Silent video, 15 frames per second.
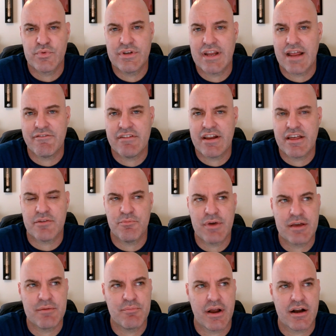have any other
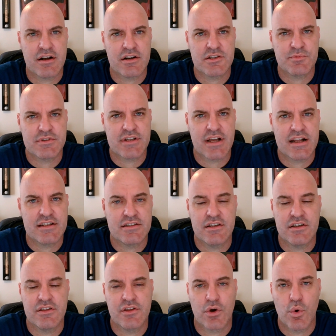big pairs besides
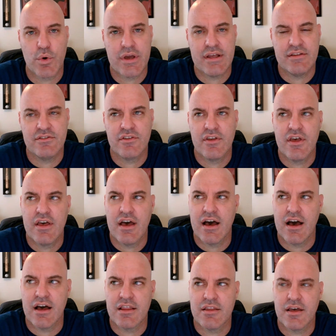the queens. The
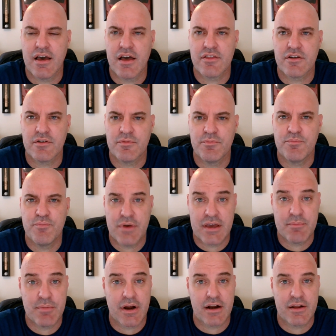other big
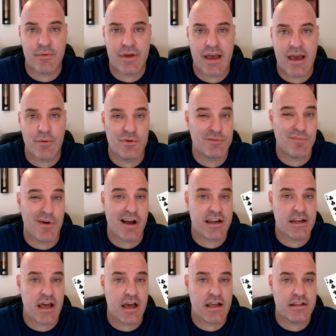pair that we had was pocket
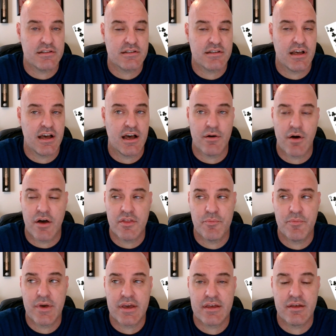nines on the
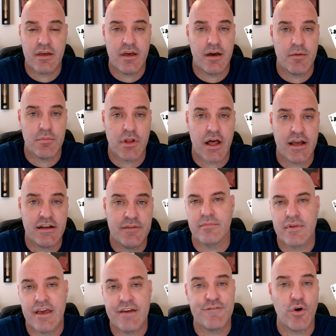big blind.
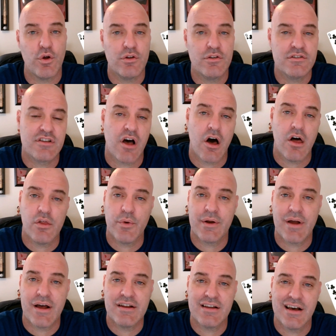It folds all the way
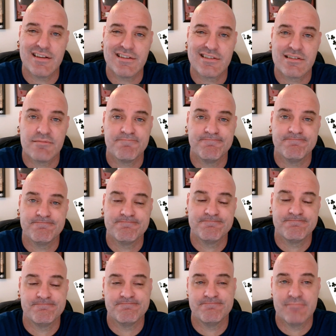around to us,
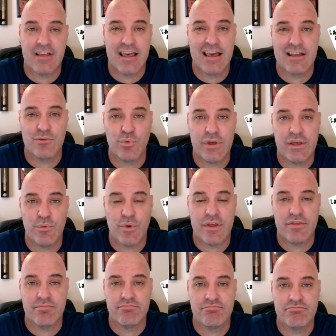and we
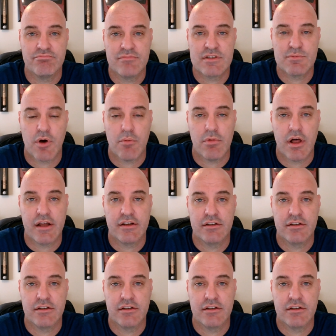win small blind.